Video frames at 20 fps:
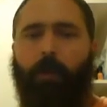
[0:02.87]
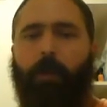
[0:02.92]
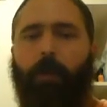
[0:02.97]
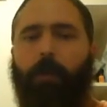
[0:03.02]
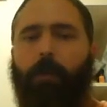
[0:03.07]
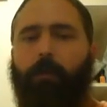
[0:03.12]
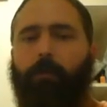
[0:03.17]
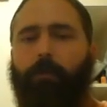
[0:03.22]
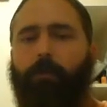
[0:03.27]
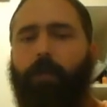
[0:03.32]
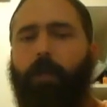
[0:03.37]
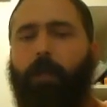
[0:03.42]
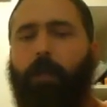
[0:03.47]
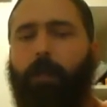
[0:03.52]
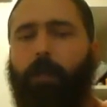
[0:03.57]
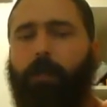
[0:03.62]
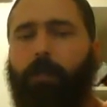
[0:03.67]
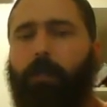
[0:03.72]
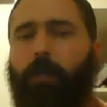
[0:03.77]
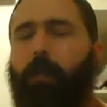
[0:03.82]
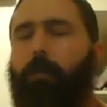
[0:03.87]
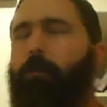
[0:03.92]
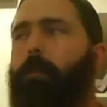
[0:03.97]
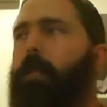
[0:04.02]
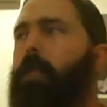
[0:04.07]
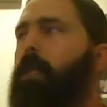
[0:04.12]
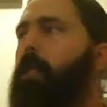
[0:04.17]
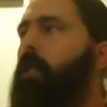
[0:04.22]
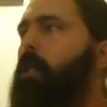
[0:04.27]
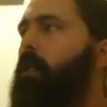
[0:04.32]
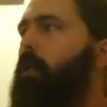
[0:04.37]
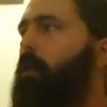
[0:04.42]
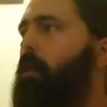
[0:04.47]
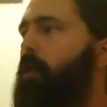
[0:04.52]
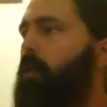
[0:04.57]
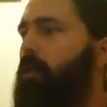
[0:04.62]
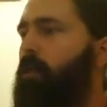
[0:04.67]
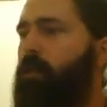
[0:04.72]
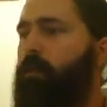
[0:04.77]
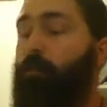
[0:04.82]
Hello, Jedis. Let me
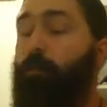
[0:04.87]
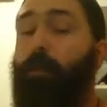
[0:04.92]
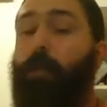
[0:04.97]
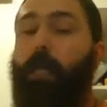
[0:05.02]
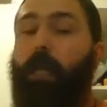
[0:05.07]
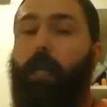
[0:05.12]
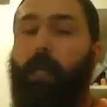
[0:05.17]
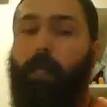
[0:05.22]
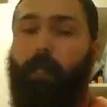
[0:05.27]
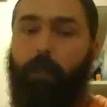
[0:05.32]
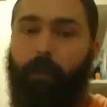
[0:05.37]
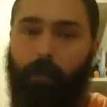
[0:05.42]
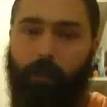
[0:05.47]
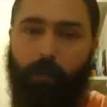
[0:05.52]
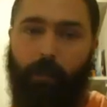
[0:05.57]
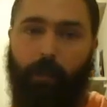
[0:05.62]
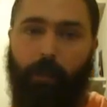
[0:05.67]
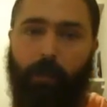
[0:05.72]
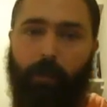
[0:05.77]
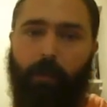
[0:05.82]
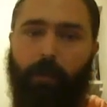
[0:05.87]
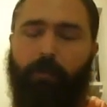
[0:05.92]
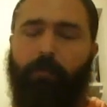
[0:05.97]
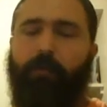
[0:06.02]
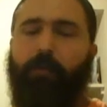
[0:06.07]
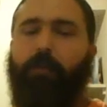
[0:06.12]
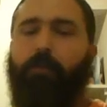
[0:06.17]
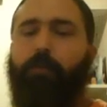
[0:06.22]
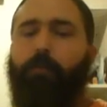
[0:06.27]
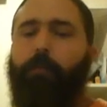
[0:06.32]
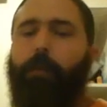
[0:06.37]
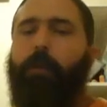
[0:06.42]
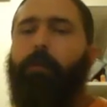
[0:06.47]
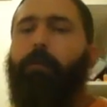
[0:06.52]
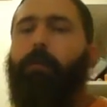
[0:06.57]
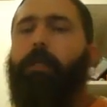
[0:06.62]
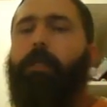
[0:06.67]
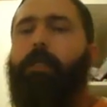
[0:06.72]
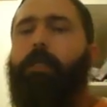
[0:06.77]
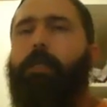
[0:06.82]
explain a few of my
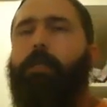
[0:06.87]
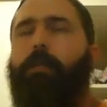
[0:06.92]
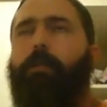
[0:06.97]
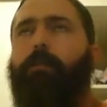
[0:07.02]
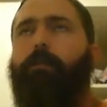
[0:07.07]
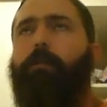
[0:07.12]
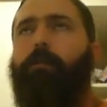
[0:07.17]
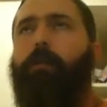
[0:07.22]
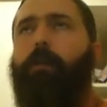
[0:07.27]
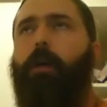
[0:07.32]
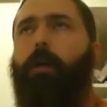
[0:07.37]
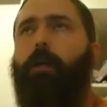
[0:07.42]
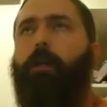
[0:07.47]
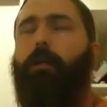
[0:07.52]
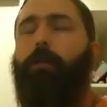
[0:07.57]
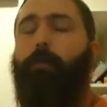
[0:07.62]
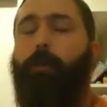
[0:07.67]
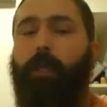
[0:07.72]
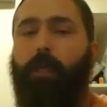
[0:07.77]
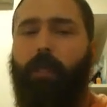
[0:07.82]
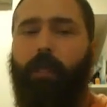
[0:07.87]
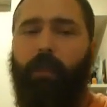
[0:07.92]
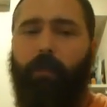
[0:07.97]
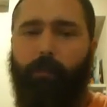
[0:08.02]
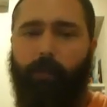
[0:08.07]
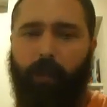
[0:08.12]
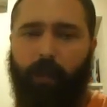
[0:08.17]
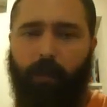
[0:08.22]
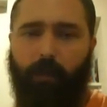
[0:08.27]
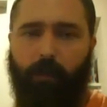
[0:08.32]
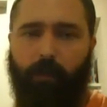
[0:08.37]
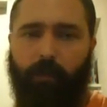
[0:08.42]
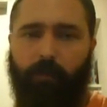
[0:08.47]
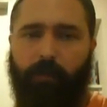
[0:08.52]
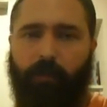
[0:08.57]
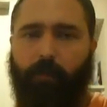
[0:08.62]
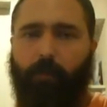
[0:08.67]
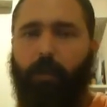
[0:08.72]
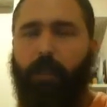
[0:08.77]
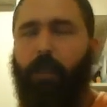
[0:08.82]
reasons for not competing in
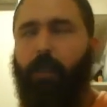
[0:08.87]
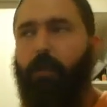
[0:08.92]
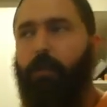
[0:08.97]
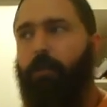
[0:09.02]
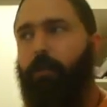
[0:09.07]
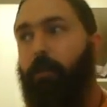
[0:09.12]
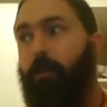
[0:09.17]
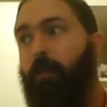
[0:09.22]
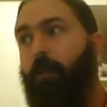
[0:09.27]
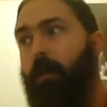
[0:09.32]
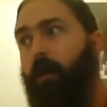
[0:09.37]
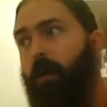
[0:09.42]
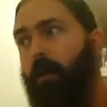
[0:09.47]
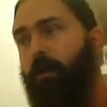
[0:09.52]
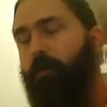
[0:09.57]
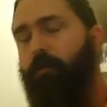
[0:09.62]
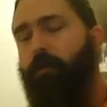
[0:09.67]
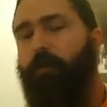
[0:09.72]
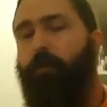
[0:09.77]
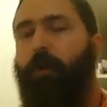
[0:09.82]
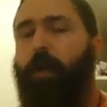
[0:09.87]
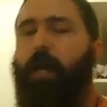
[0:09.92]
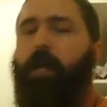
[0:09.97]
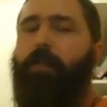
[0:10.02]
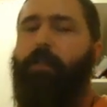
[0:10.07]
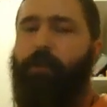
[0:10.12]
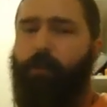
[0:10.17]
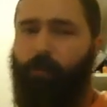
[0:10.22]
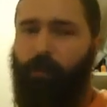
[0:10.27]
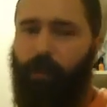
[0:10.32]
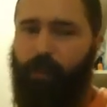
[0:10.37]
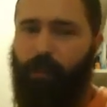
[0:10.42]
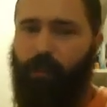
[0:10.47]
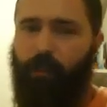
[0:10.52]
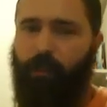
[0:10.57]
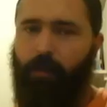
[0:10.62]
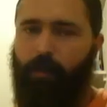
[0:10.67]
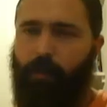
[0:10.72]
powerlifting because a lot of you ask me,